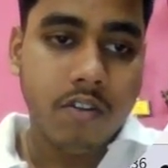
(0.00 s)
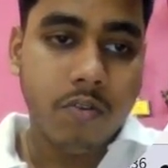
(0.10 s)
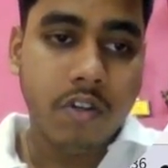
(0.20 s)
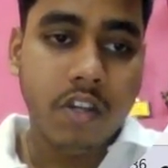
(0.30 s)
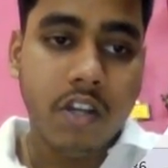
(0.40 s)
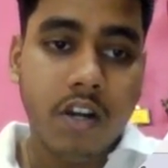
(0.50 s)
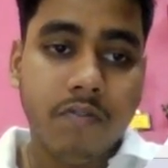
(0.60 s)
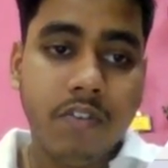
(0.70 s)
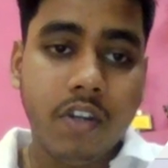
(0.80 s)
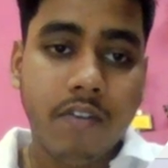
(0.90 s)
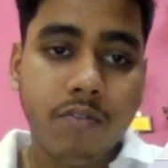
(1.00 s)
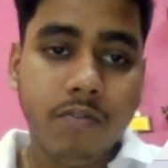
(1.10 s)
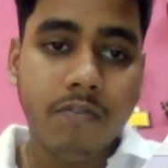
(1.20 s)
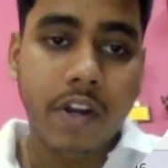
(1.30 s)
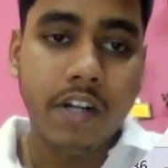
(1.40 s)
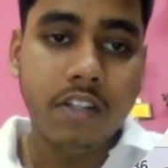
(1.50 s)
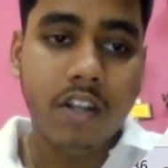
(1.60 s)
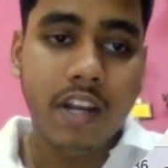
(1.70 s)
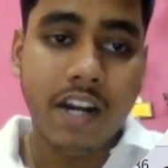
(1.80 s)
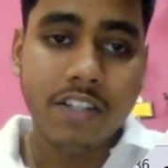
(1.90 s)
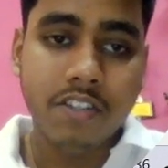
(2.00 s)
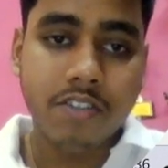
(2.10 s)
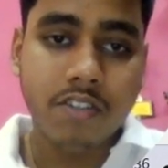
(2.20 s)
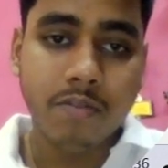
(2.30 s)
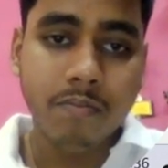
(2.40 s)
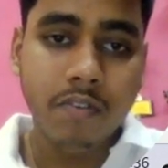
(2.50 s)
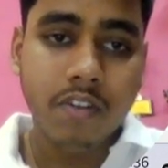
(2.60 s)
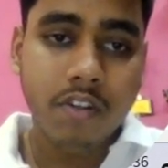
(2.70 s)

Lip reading: Okay, and we have to find the largest sum